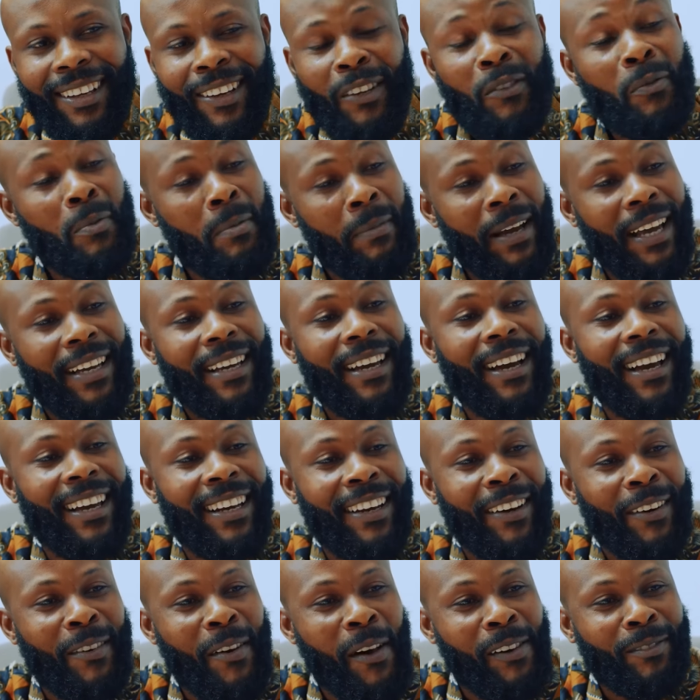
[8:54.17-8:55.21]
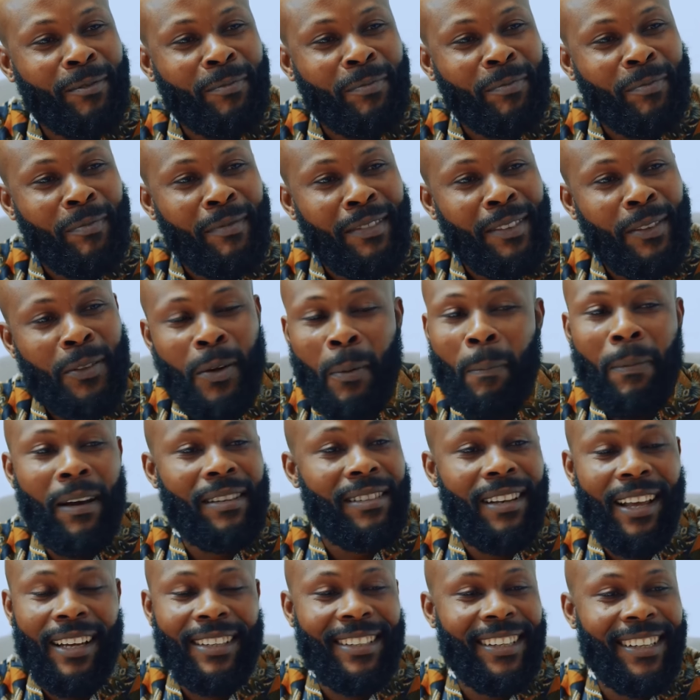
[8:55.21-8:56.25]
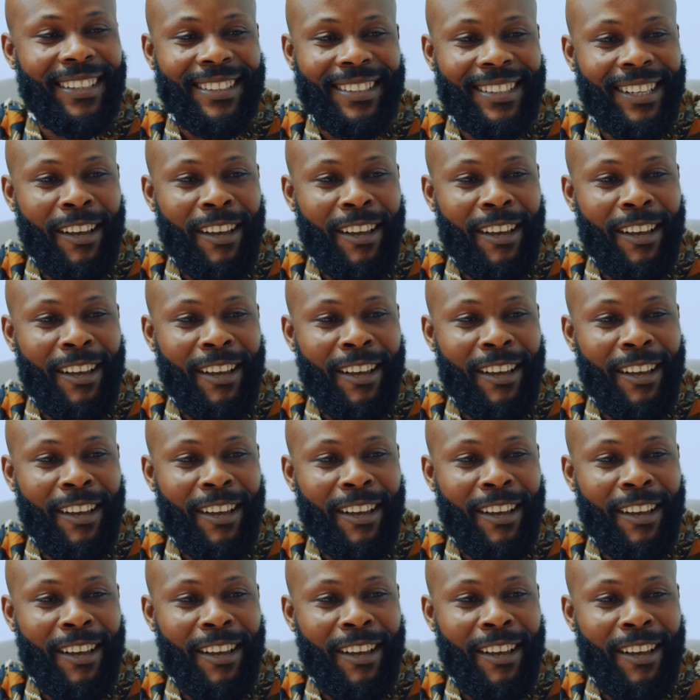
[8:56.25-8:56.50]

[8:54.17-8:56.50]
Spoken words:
You be my guy now. Don't pass like that.